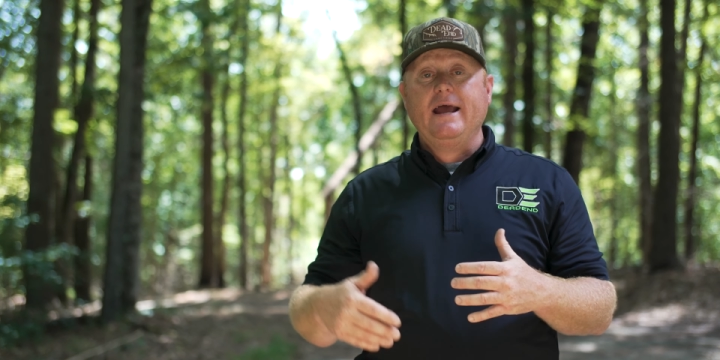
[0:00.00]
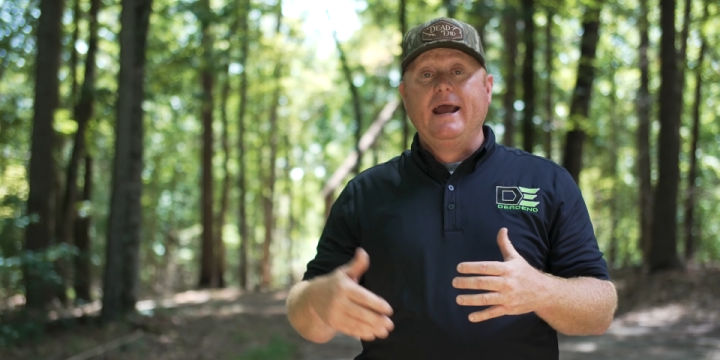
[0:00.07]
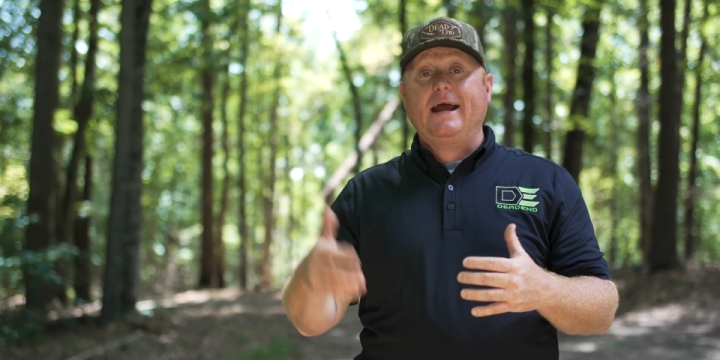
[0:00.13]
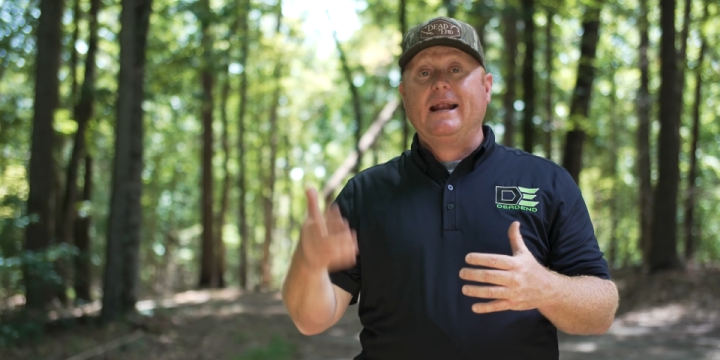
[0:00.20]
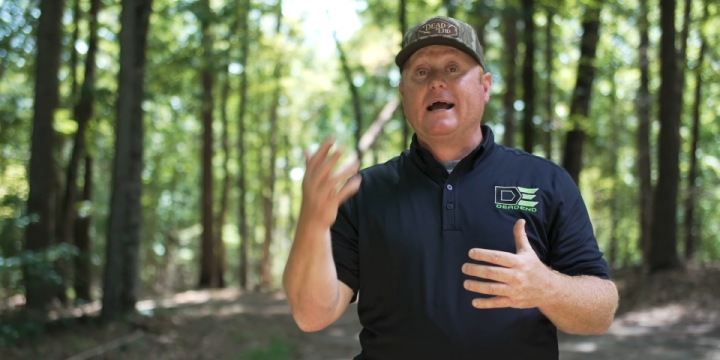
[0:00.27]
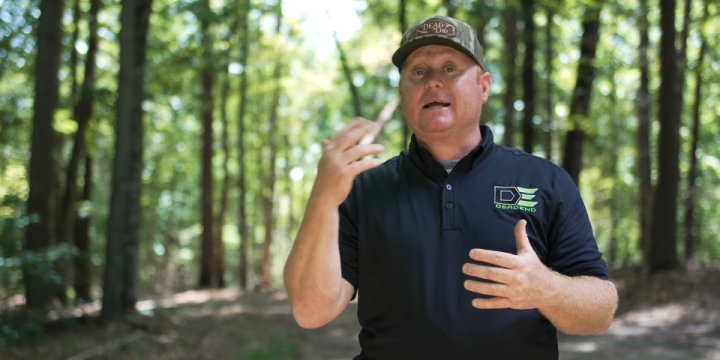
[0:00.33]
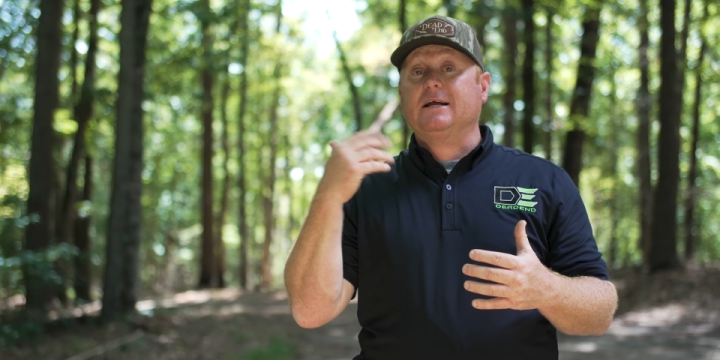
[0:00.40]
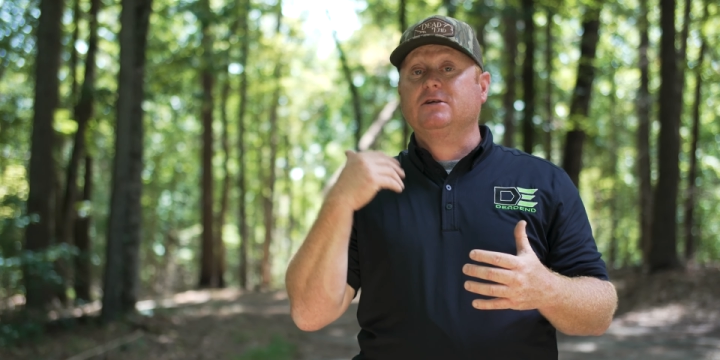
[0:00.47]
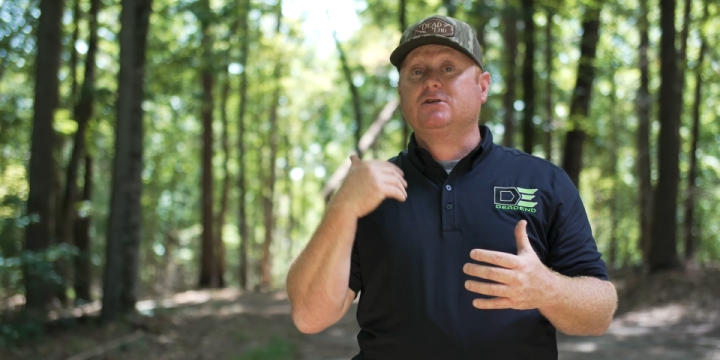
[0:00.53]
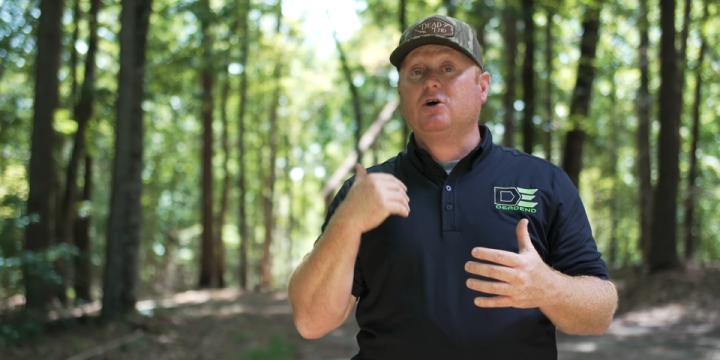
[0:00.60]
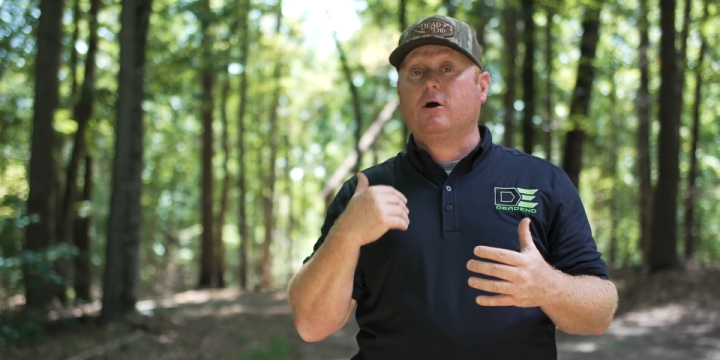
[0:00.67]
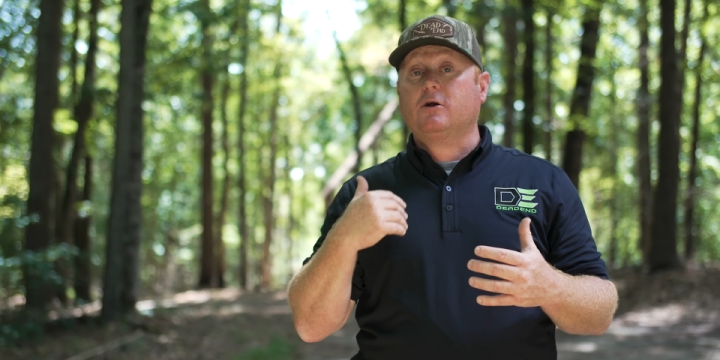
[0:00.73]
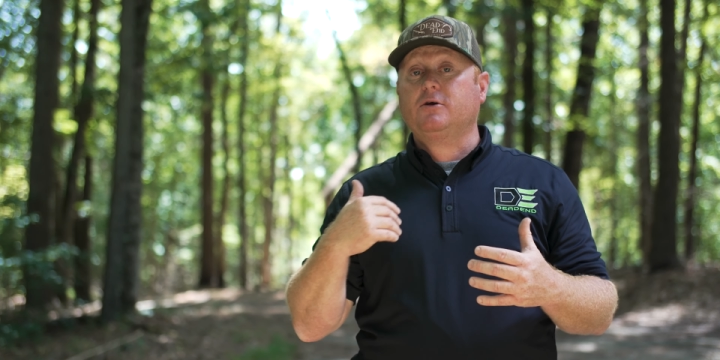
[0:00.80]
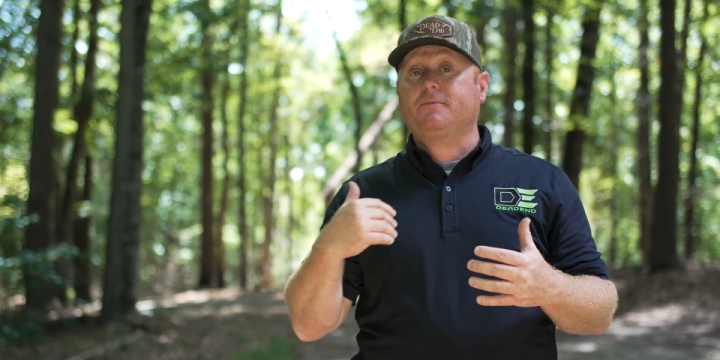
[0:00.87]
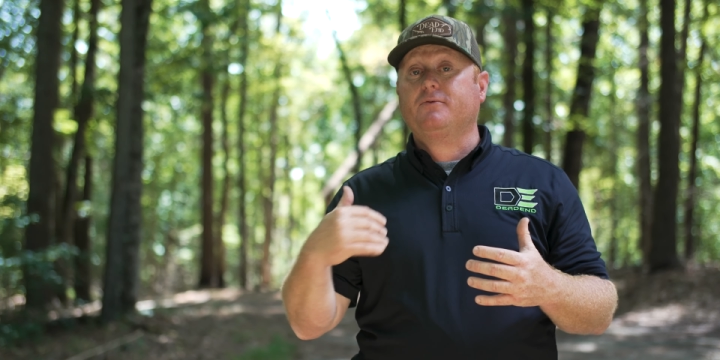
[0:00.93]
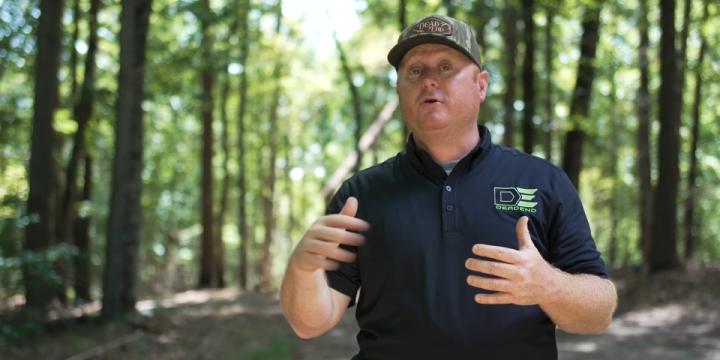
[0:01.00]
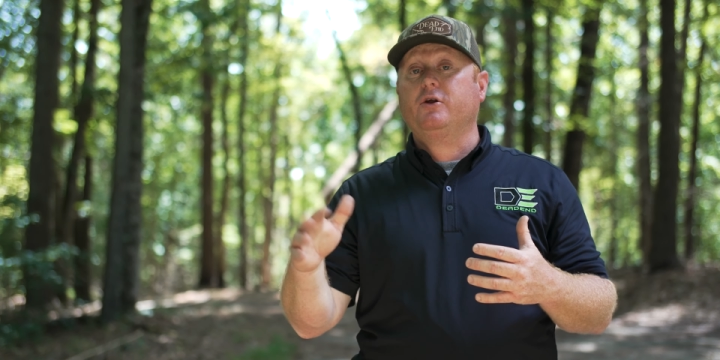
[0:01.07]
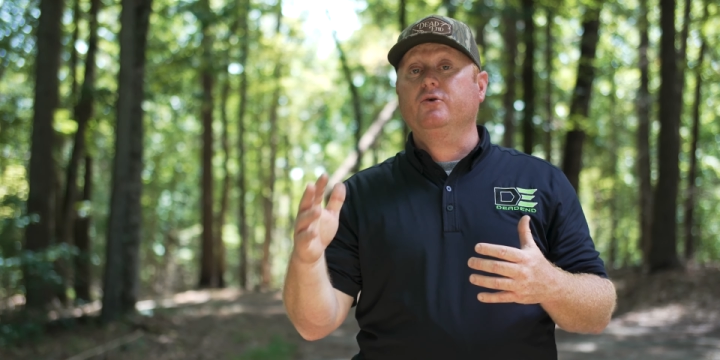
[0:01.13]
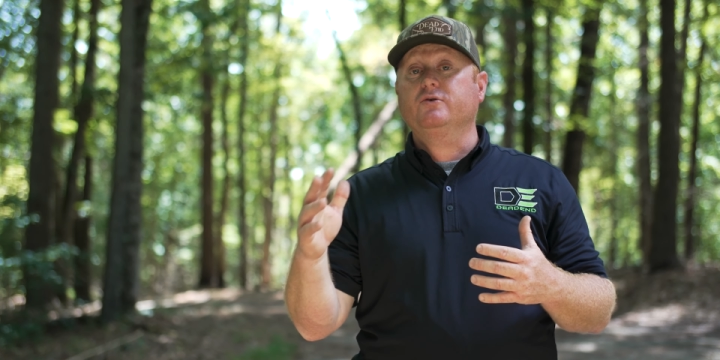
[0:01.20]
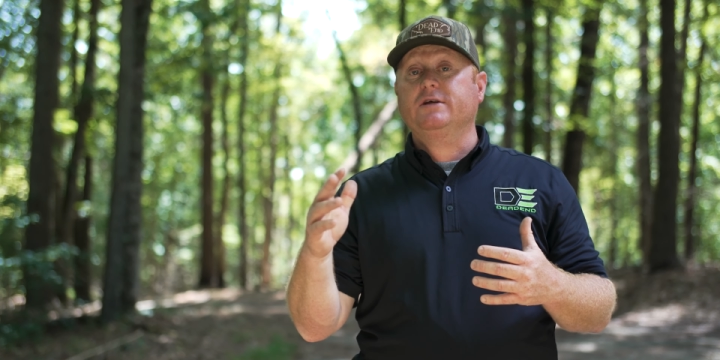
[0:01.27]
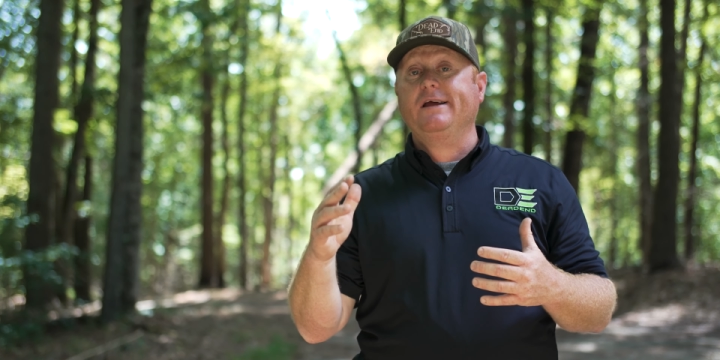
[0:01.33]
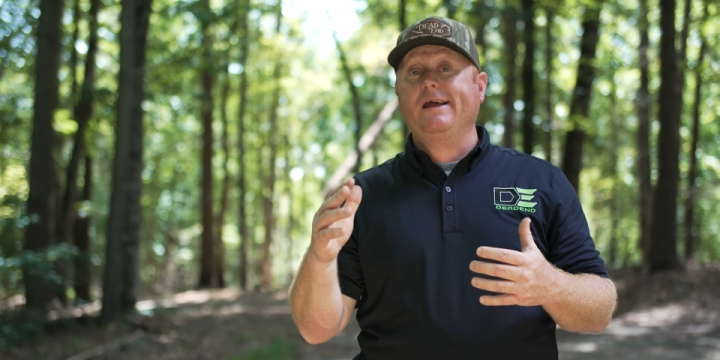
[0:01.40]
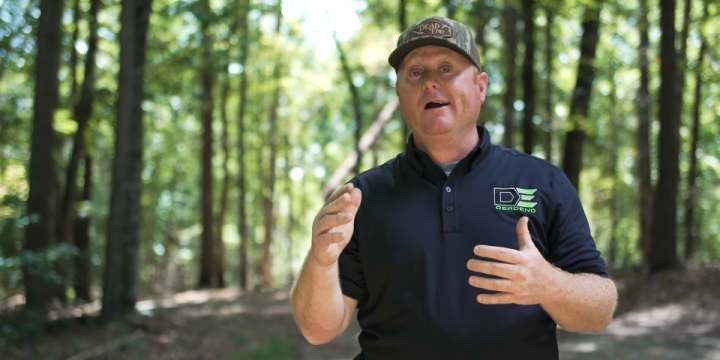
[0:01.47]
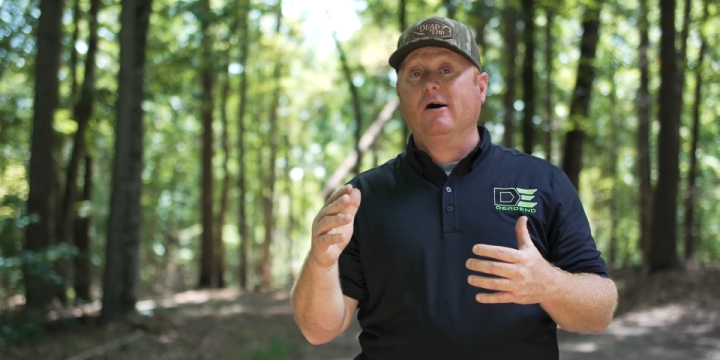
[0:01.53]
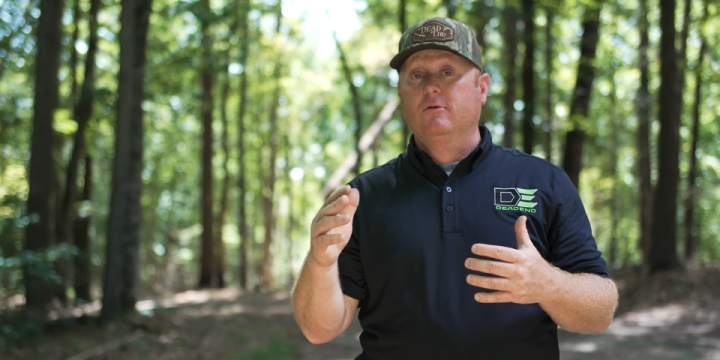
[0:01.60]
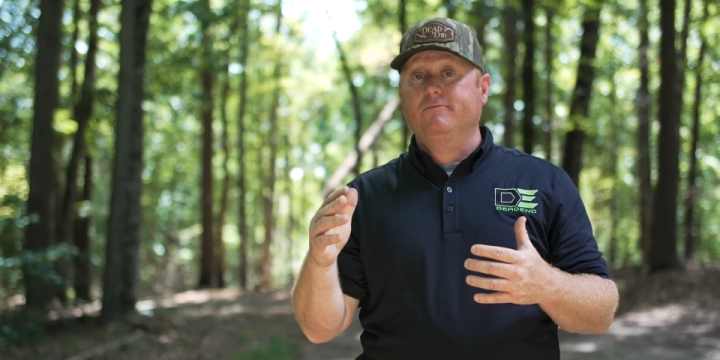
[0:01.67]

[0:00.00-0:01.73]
and I can start to produce a yelp.